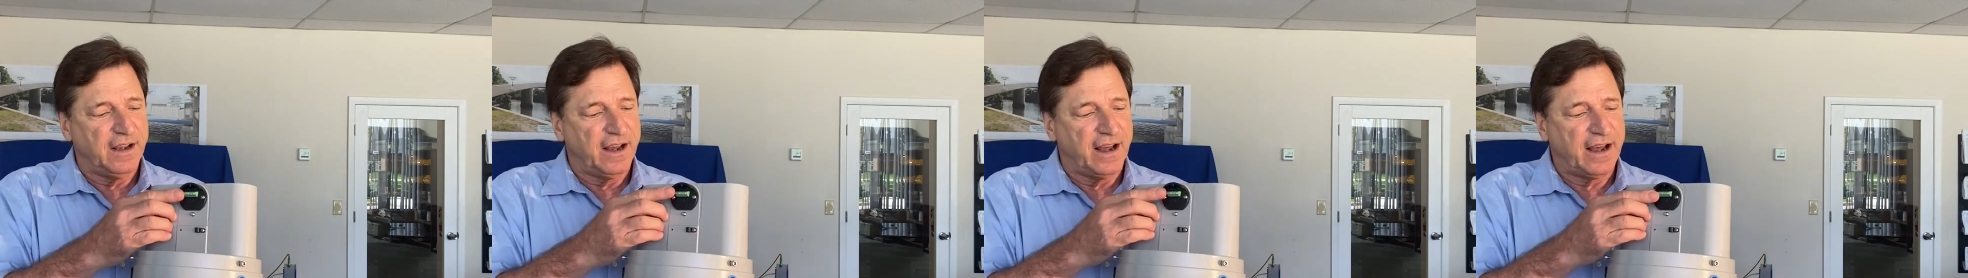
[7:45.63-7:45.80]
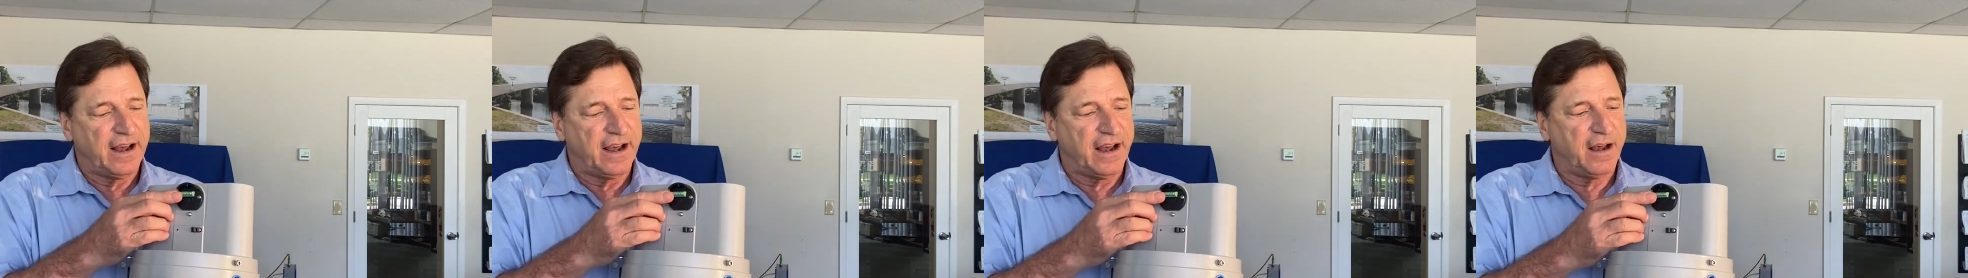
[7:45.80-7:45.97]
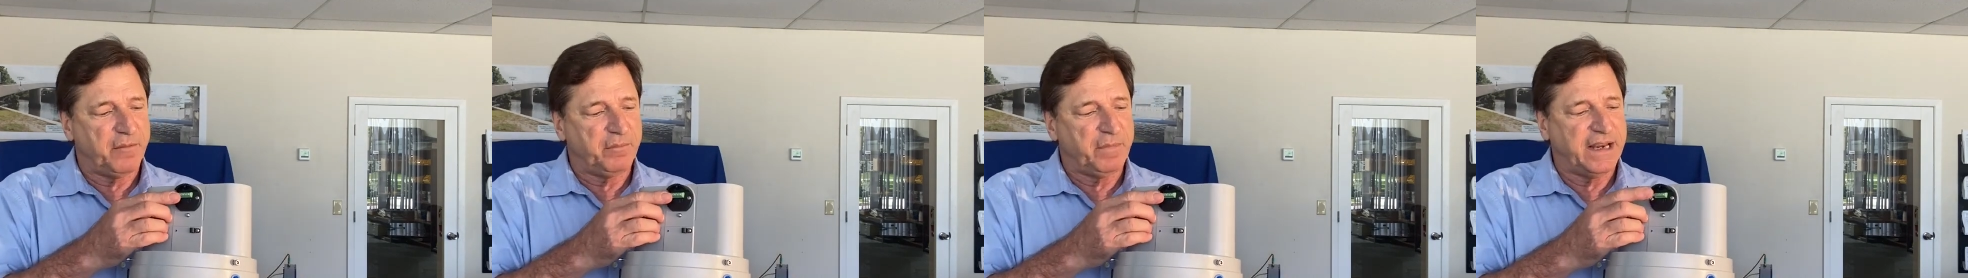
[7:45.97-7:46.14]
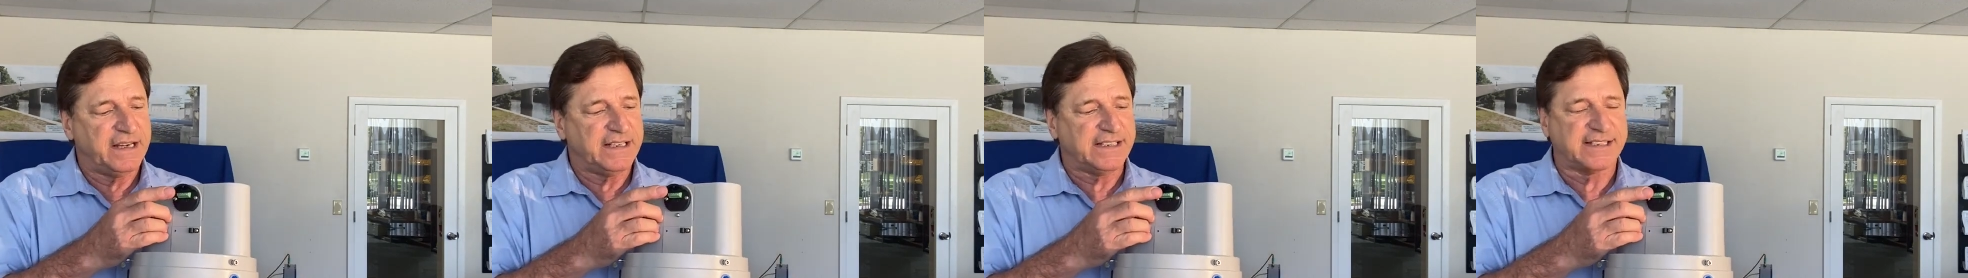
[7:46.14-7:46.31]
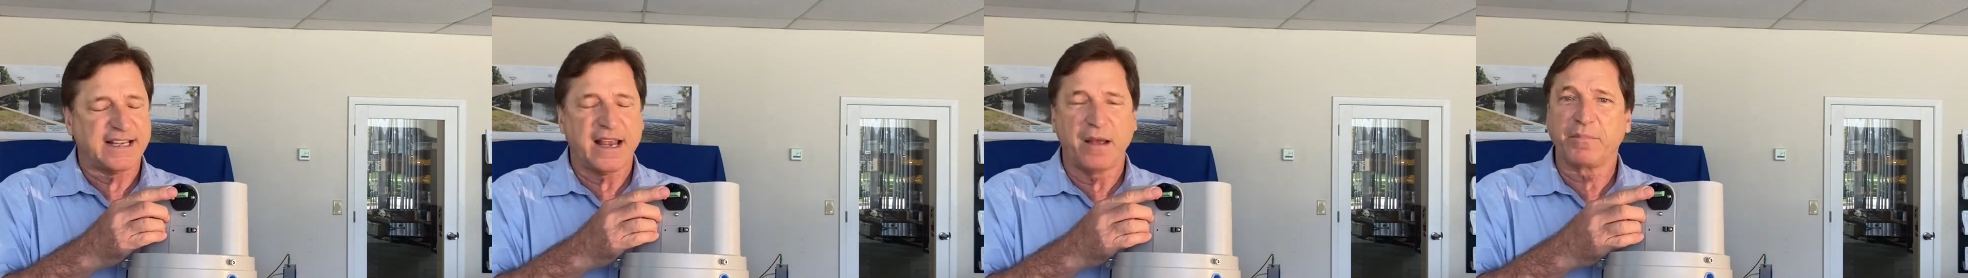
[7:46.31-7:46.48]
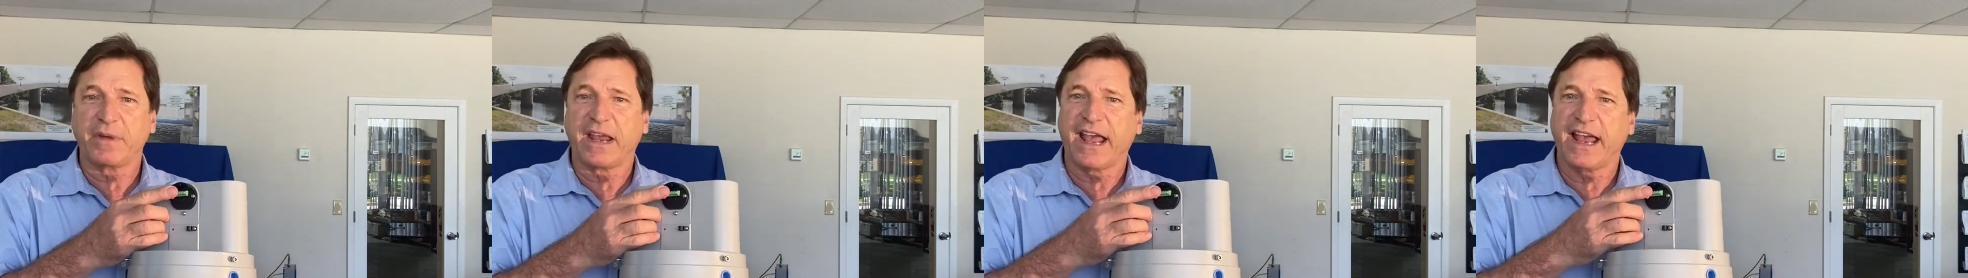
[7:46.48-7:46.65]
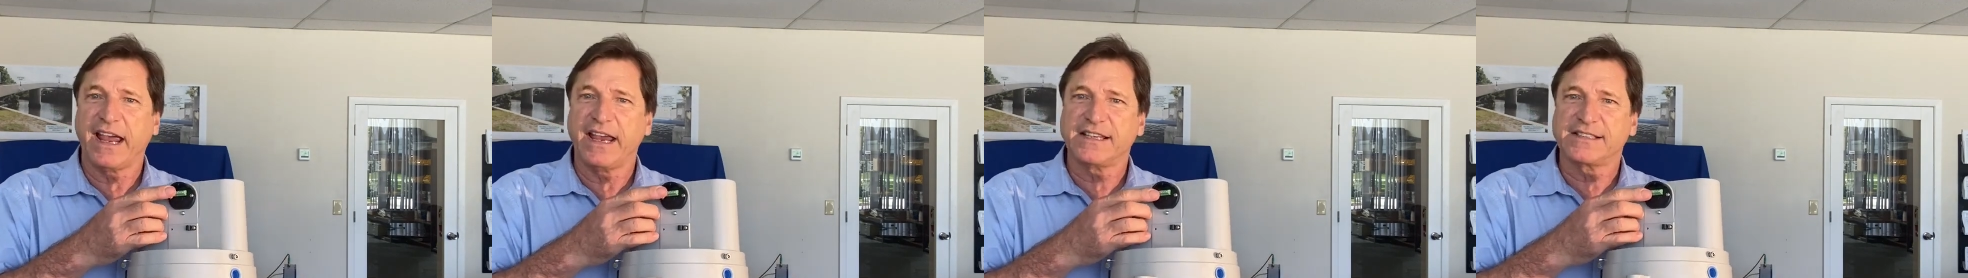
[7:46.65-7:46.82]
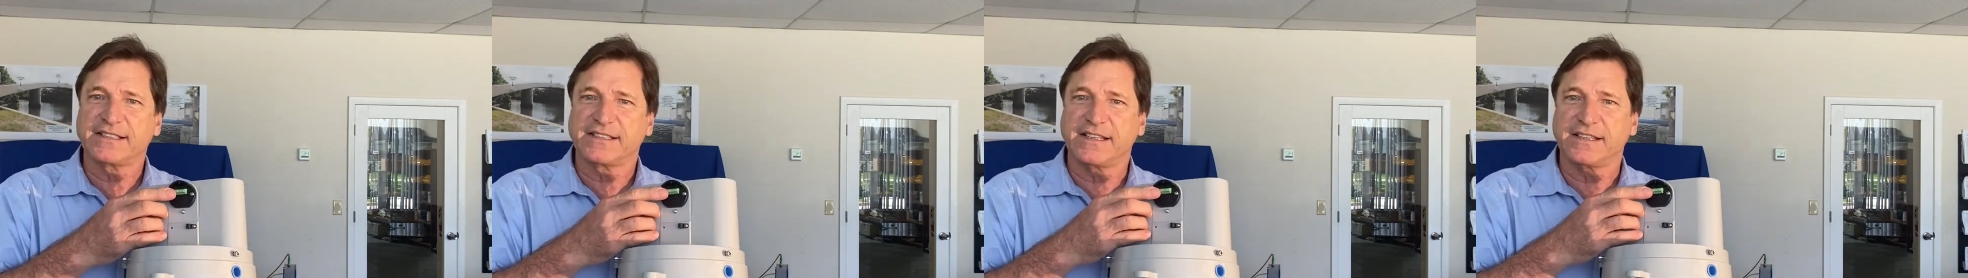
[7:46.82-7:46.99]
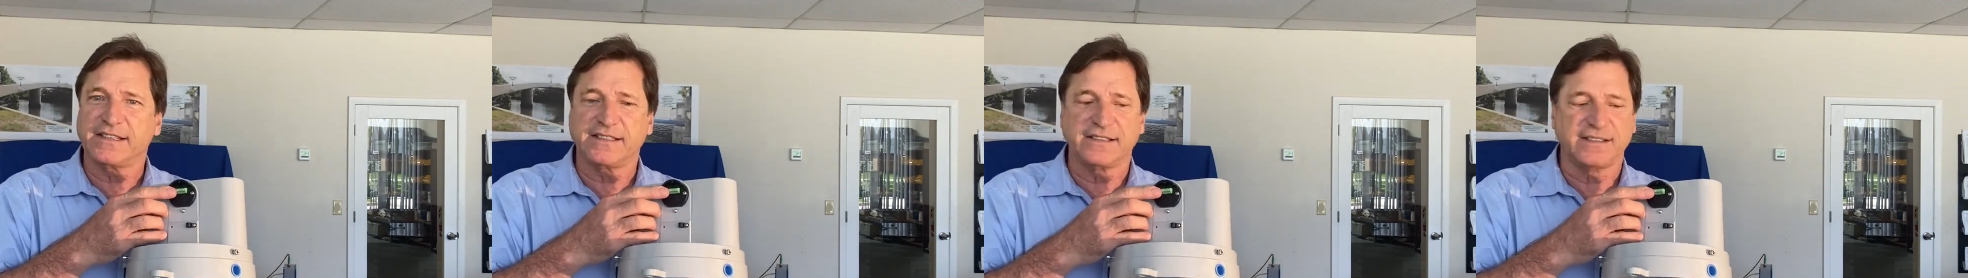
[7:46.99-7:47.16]
In some
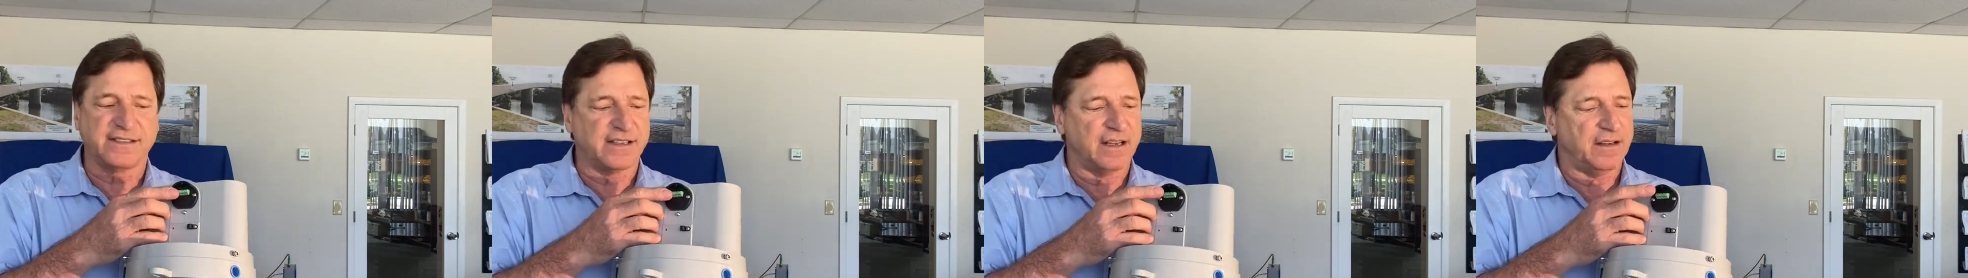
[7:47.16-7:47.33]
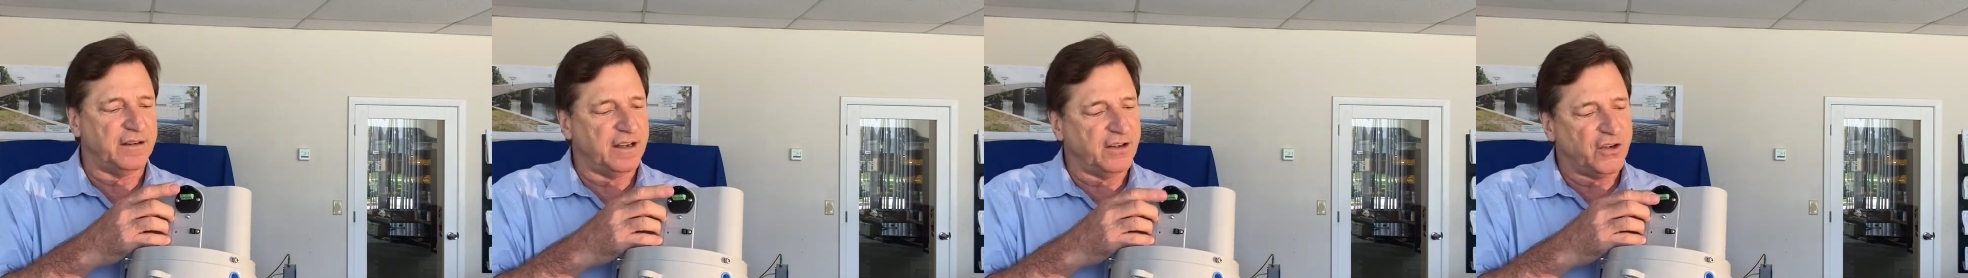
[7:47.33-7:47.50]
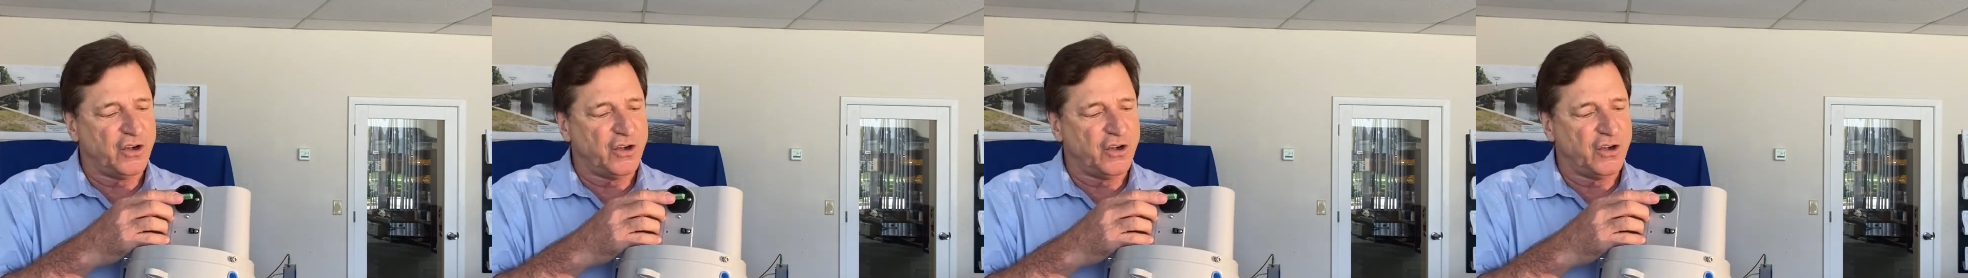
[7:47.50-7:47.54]
cases,